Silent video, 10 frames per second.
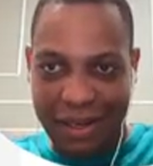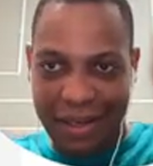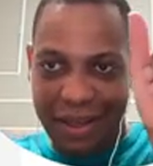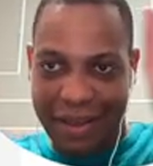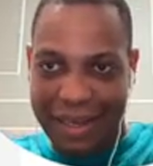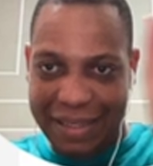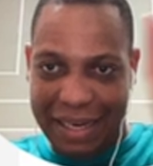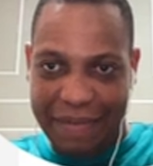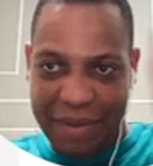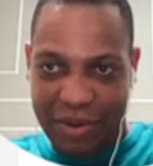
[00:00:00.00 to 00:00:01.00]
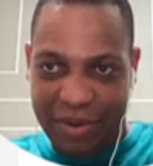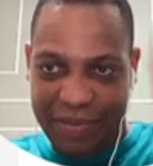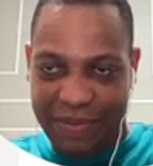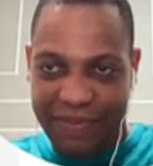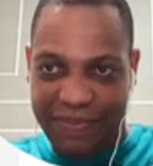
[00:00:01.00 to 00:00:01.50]
there's like a middle,
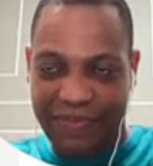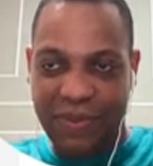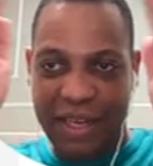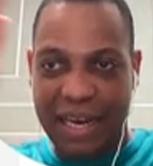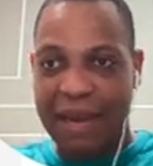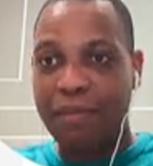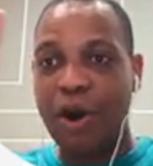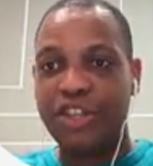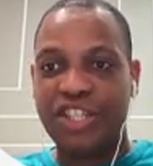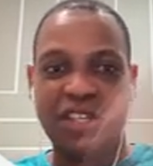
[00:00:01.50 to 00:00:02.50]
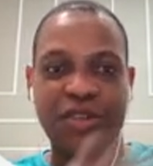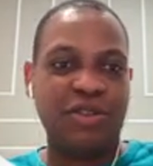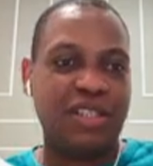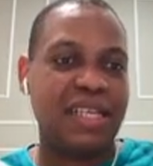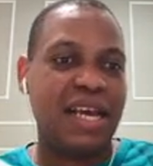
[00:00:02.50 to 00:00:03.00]
like margins on
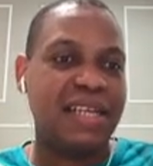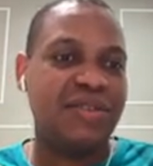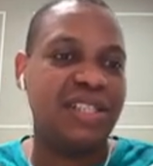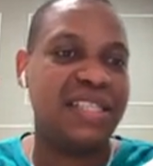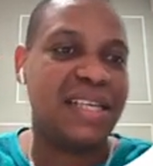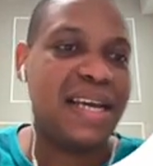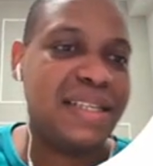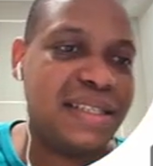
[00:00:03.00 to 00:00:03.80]
the side, each side.